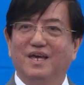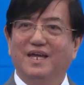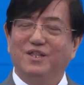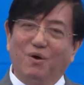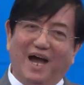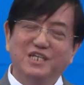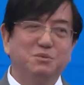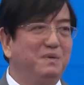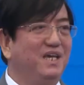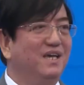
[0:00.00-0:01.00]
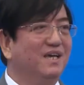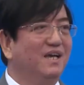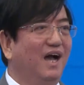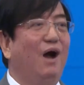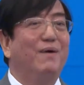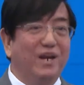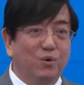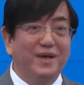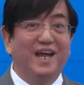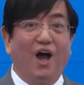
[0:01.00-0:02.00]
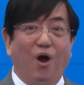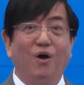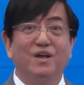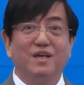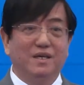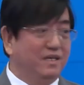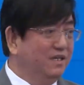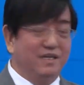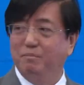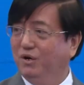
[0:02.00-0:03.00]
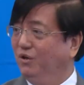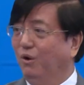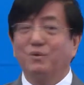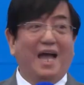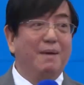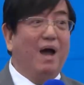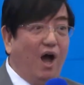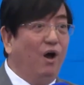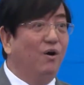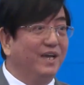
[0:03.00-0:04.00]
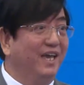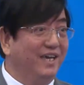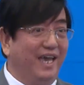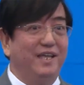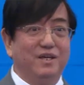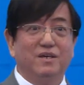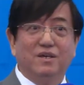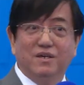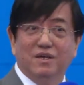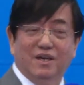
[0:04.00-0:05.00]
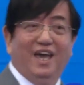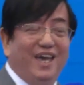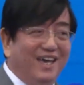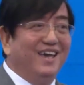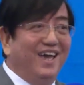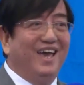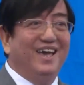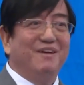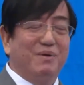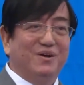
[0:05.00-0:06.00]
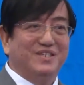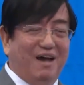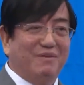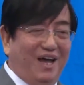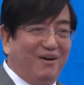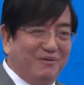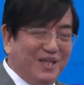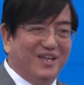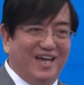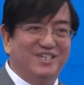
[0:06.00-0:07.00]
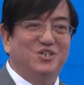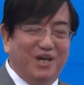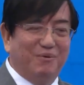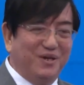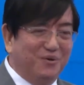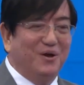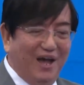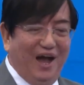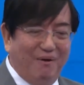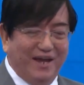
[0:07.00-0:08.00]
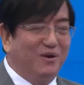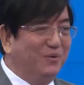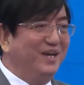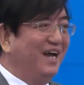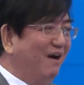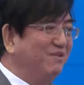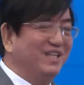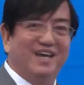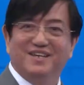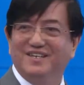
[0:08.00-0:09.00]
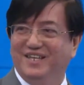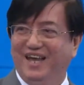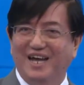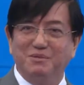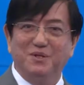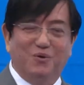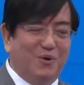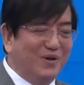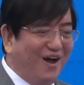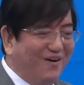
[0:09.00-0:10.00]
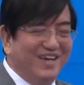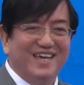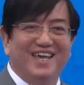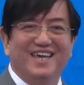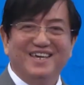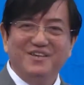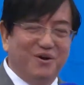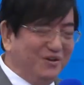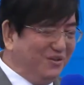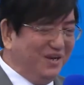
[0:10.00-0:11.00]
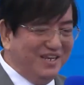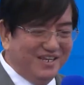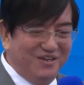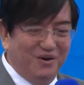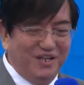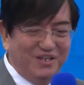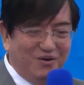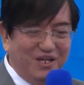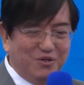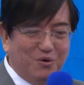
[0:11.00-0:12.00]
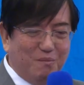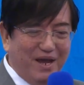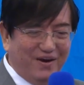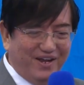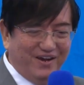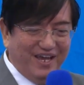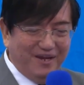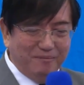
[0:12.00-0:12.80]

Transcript: don't ask me how I do it, because no time, okay? Okay. Because after I share with you how I do it, after that, they asked me to go down. you no need to go back, okay?